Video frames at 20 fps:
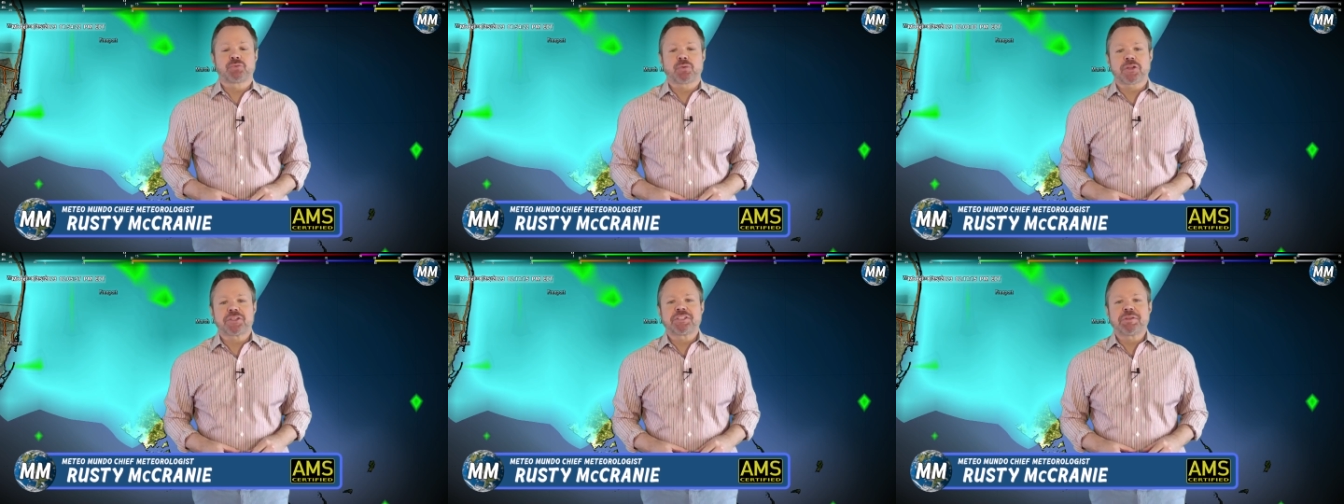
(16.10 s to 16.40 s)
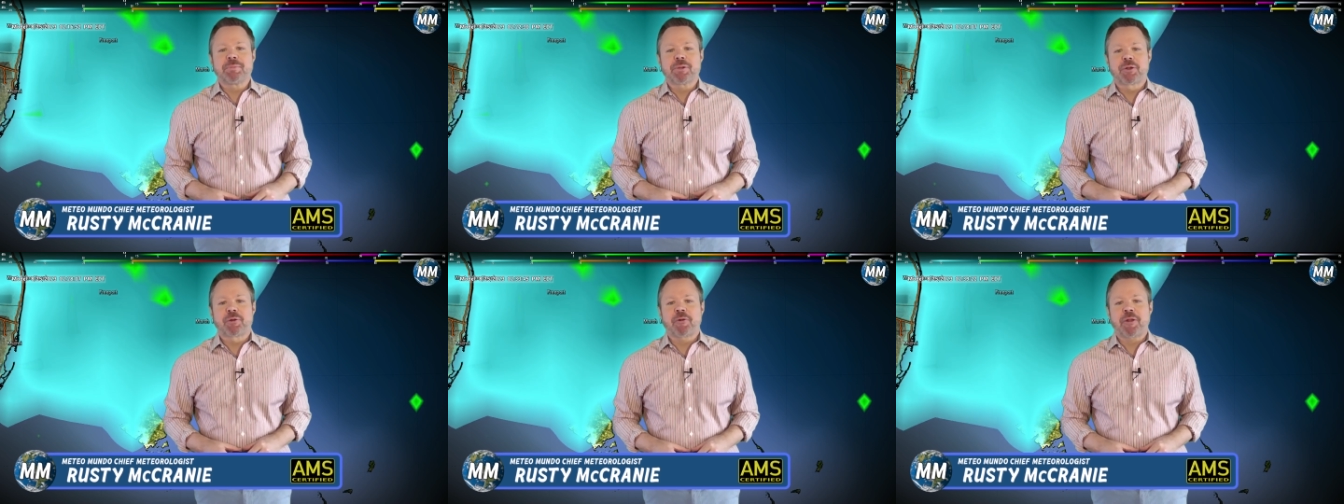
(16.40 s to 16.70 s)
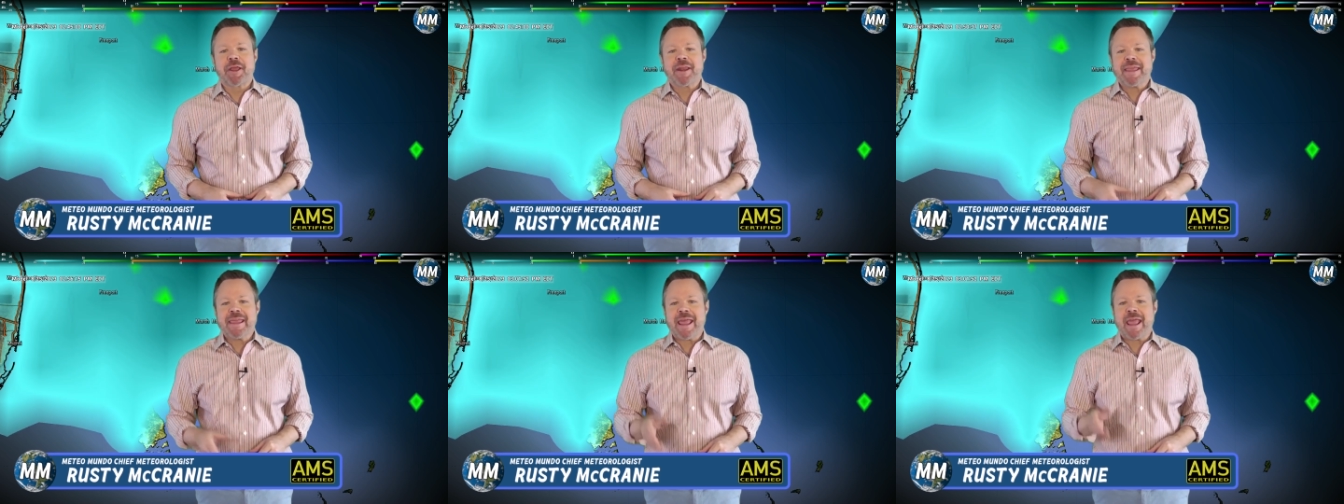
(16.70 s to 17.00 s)
Rusty
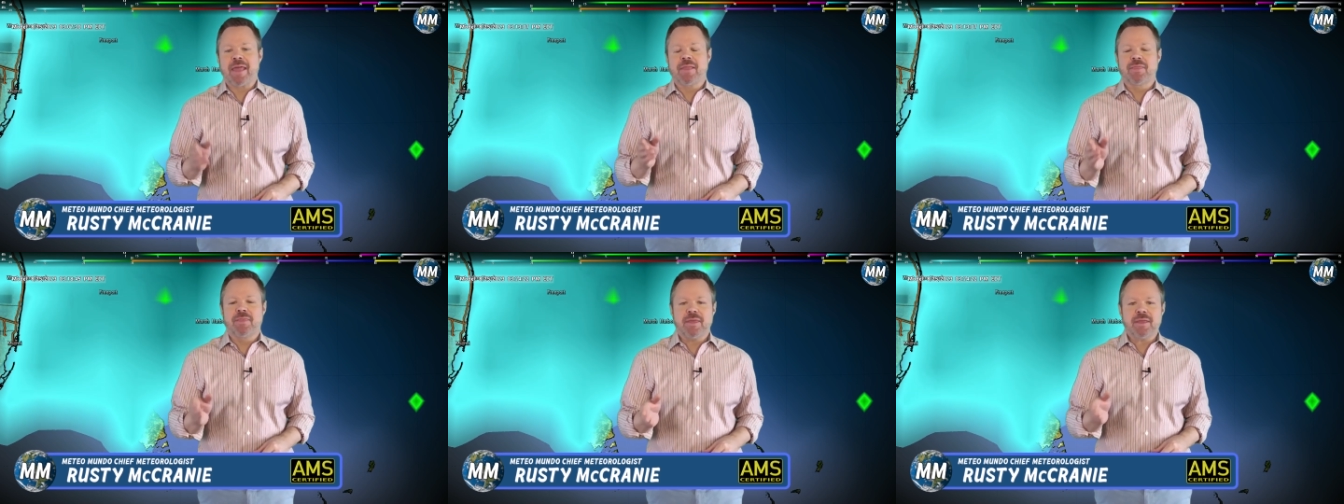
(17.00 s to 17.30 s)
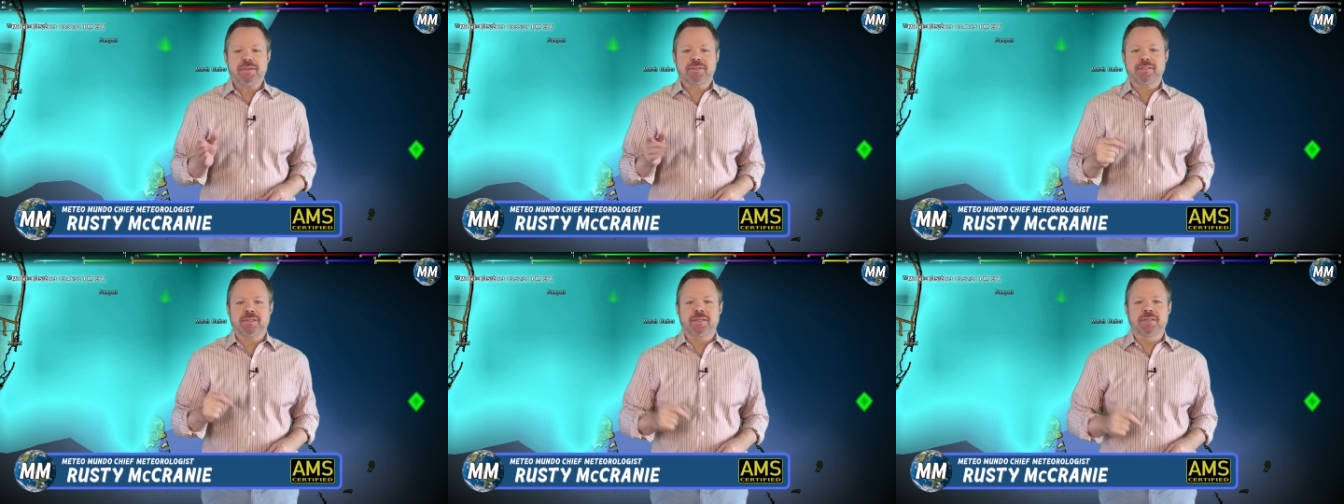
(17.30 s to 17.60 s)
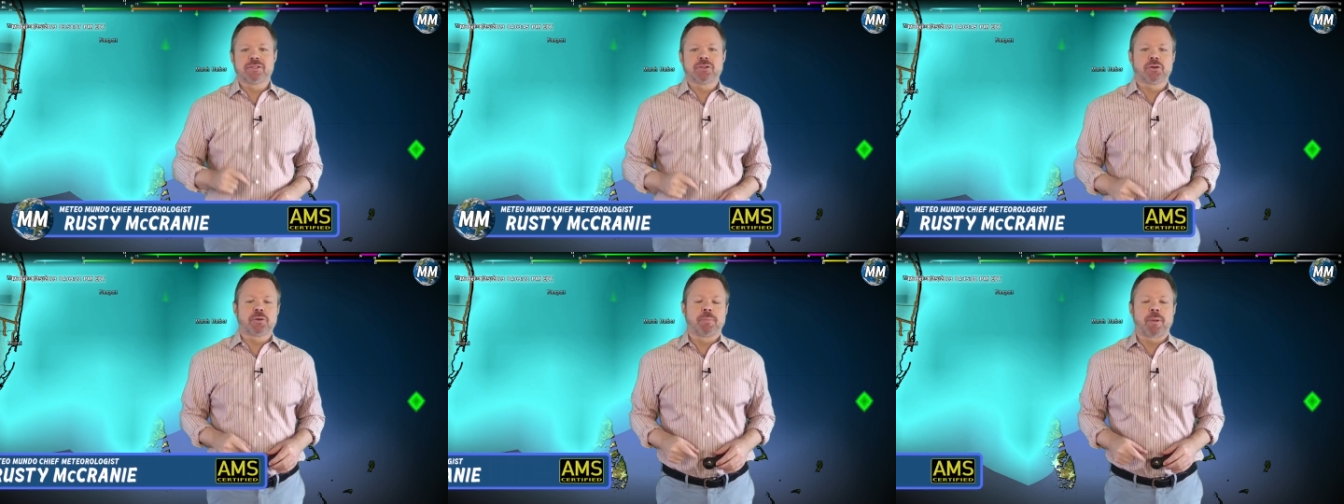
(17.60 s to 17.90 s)
McCraney, and this
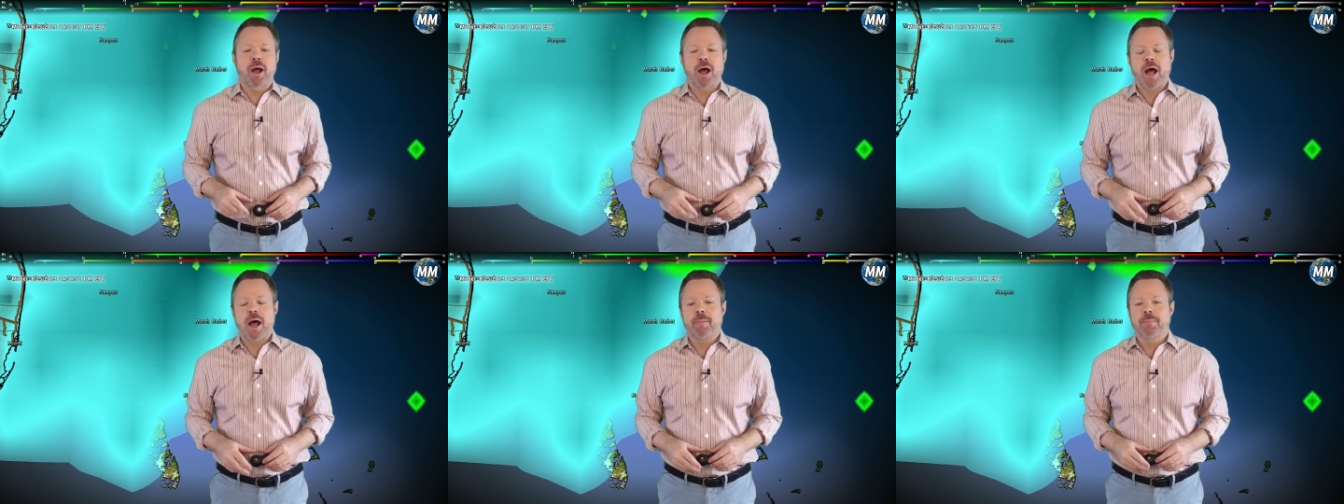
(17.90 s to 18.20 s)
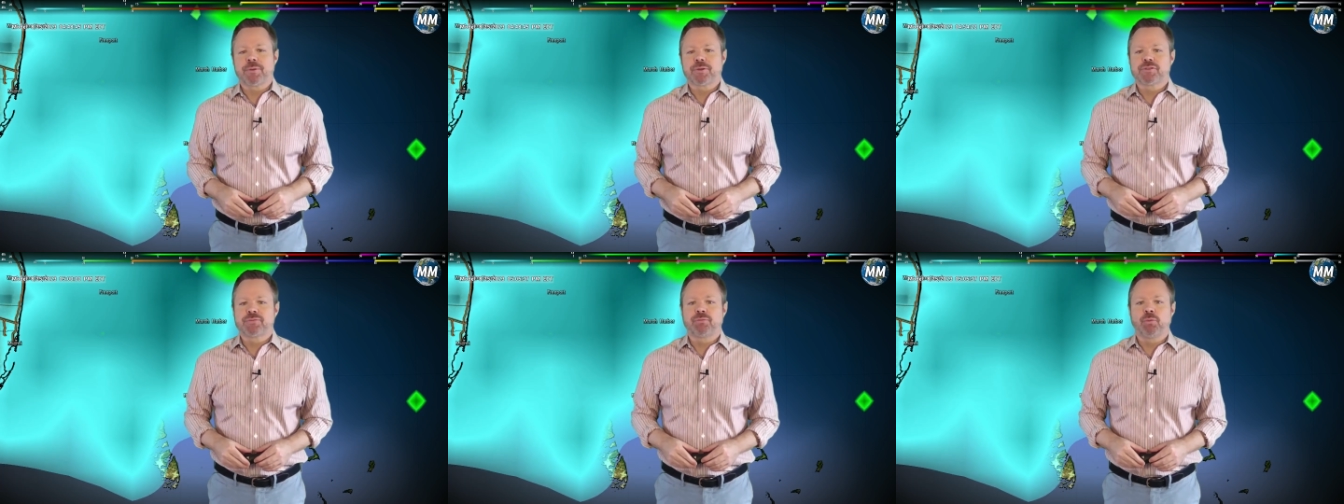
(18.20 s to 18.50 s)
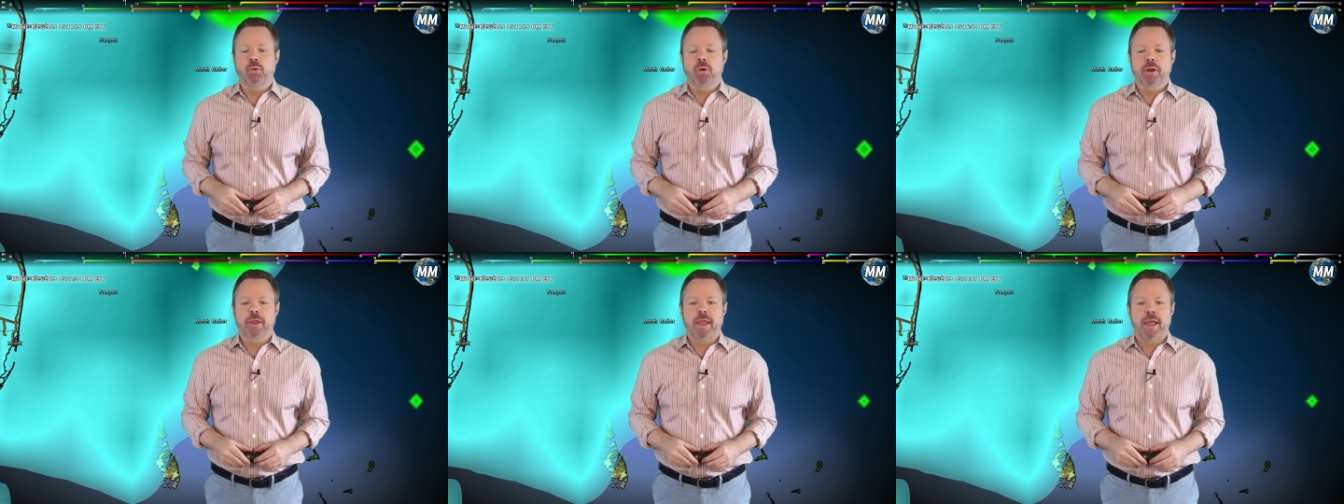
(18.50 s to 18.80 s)
is your Bahamas
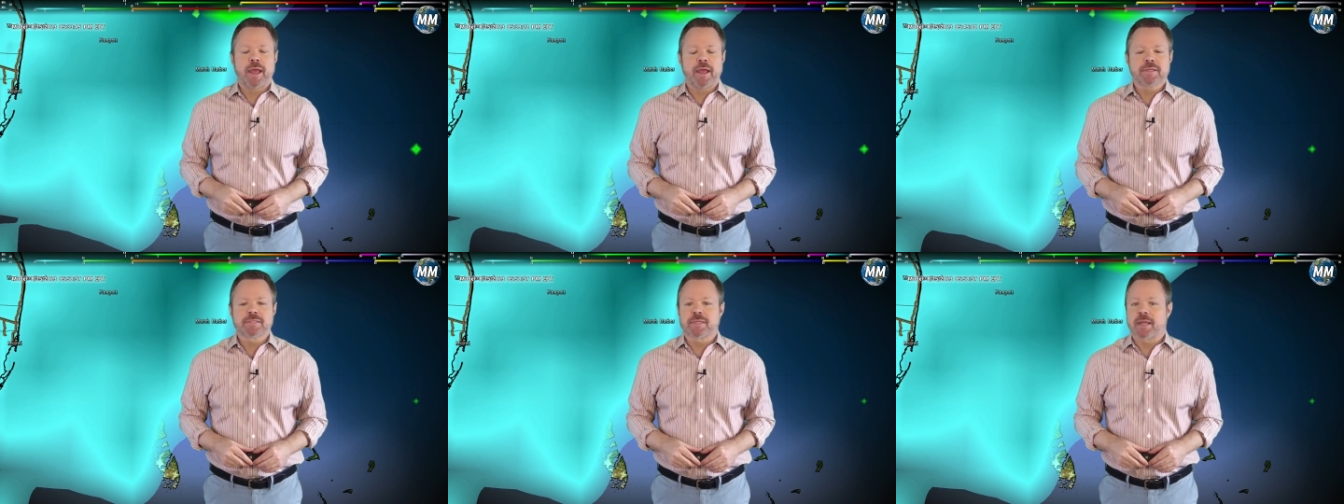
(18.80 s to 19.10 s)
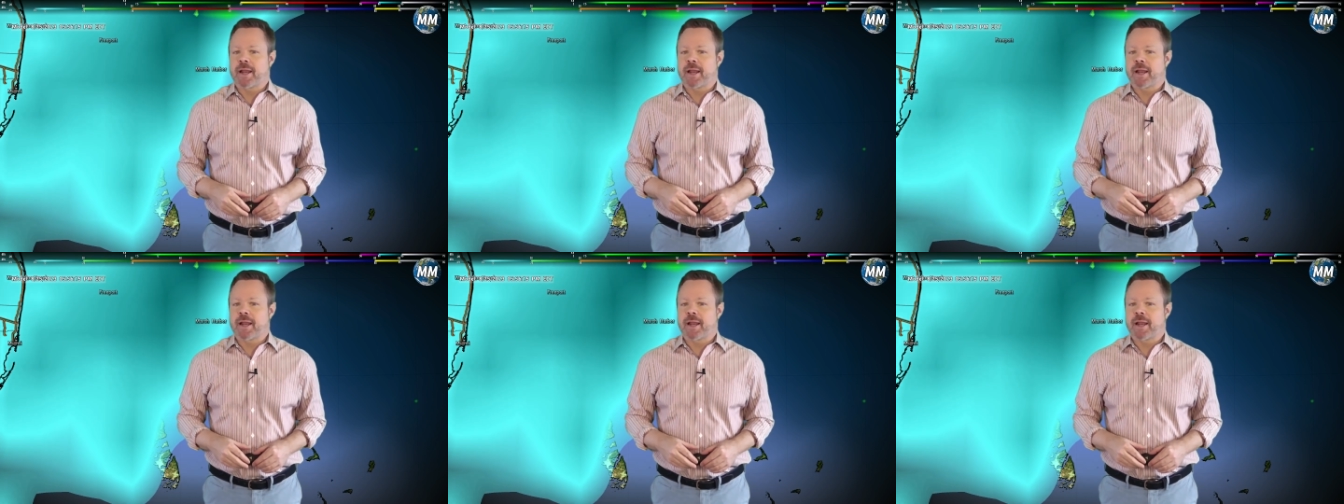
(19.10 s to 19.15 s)
forecast.